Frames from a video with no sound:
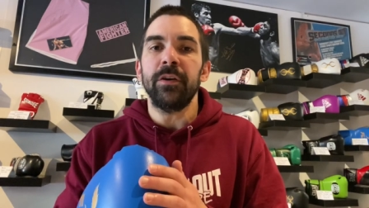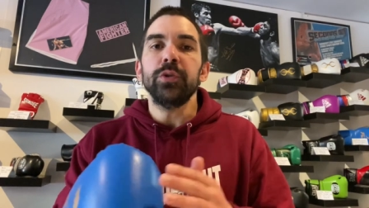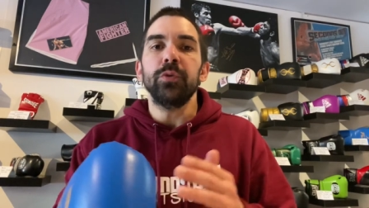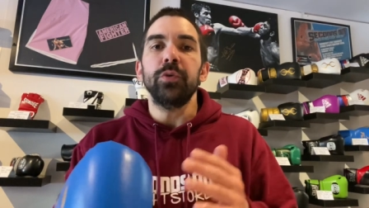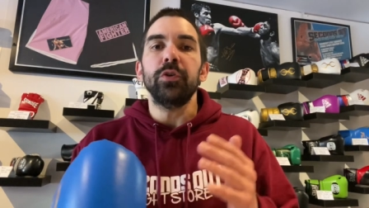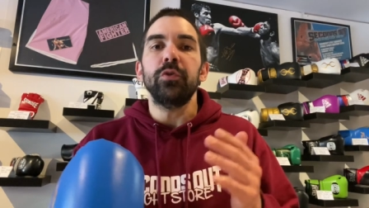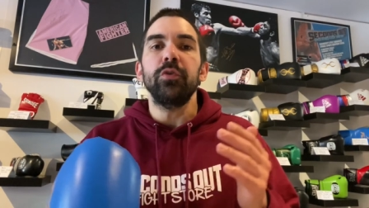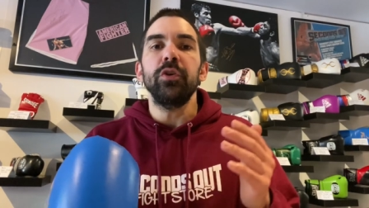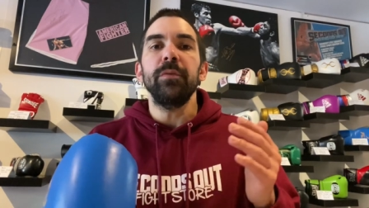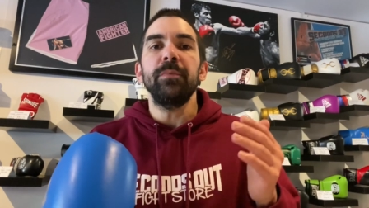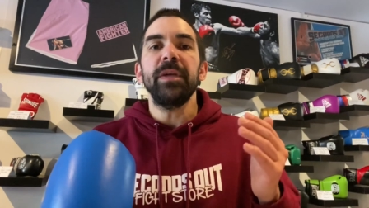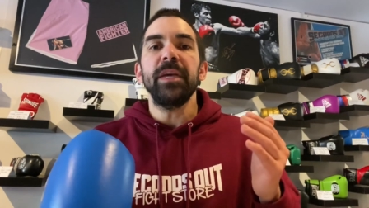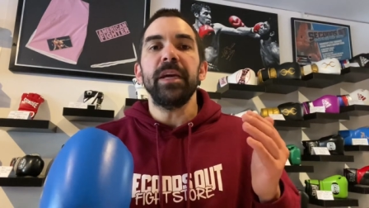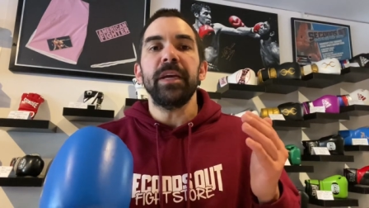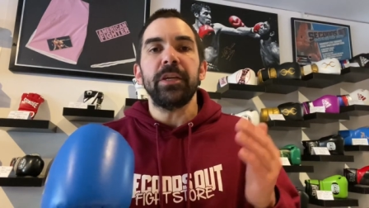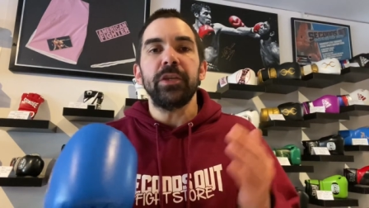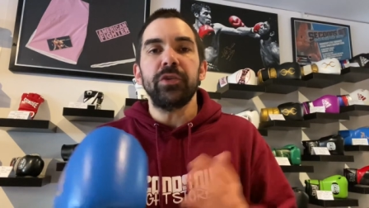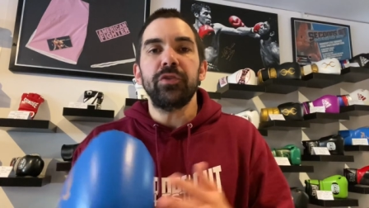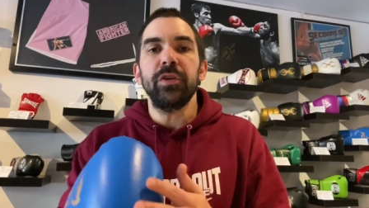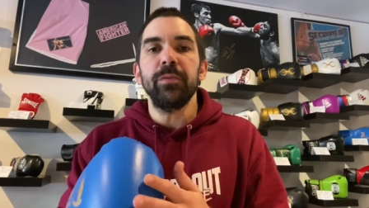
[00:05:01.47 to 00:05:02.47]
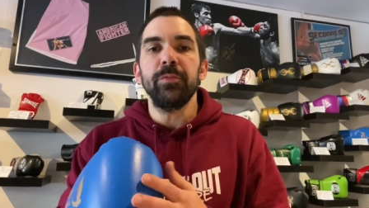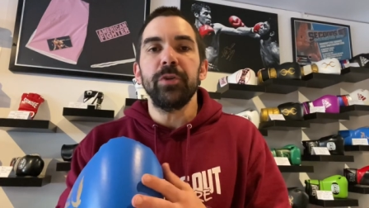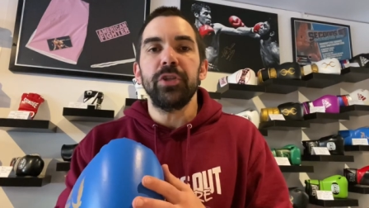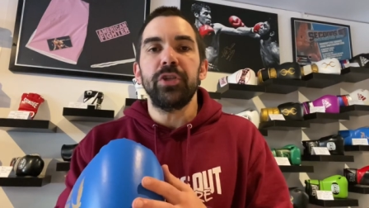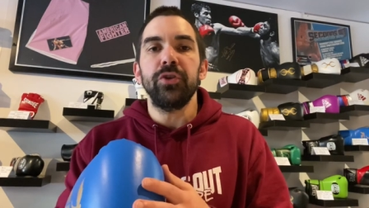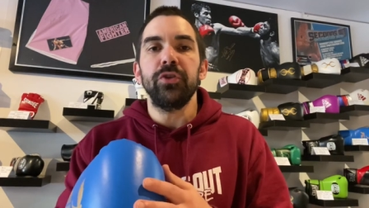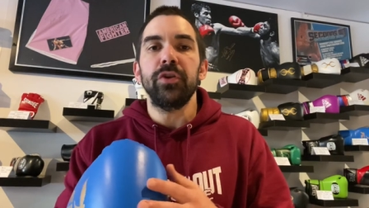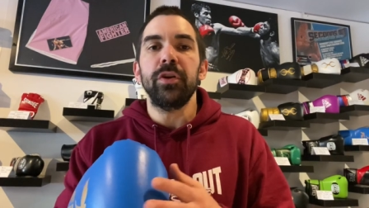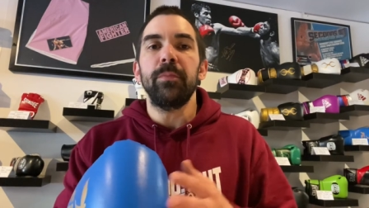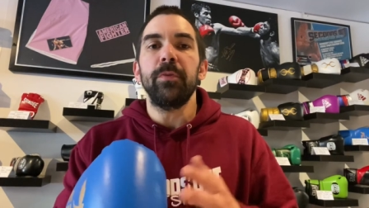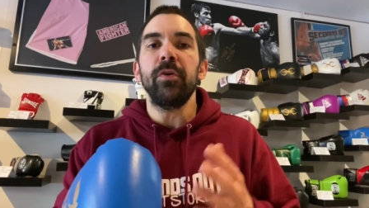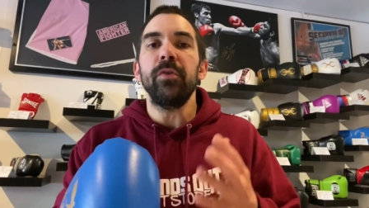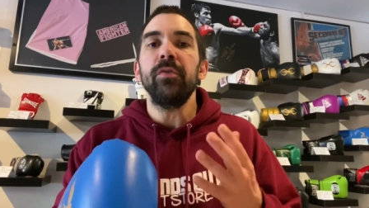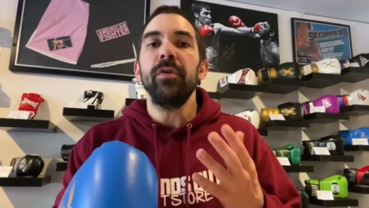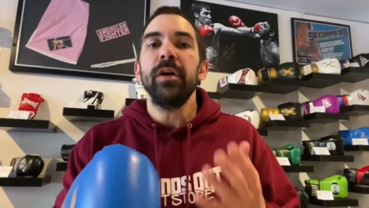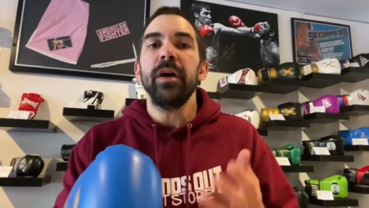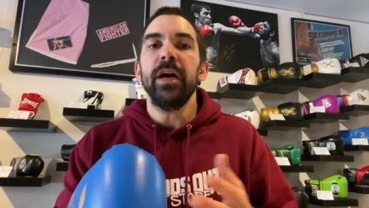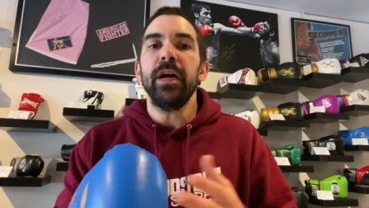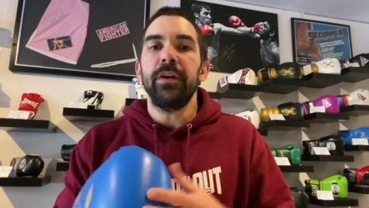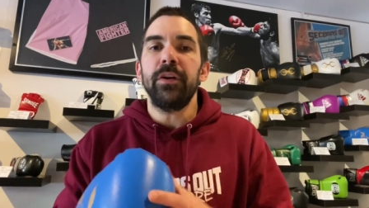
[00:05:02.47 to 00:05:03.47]
so they're going to be extremely durable
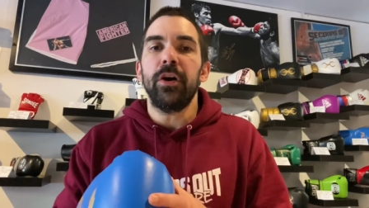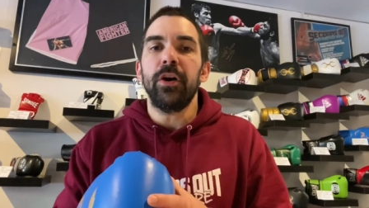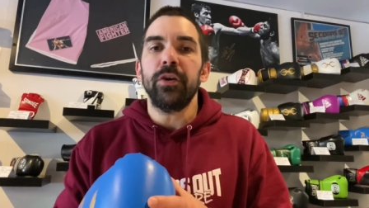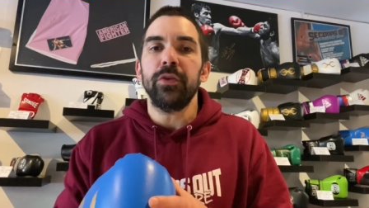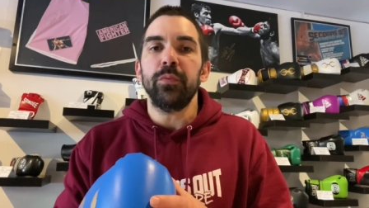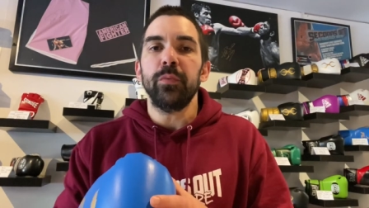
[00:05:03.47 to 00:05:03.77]
and hard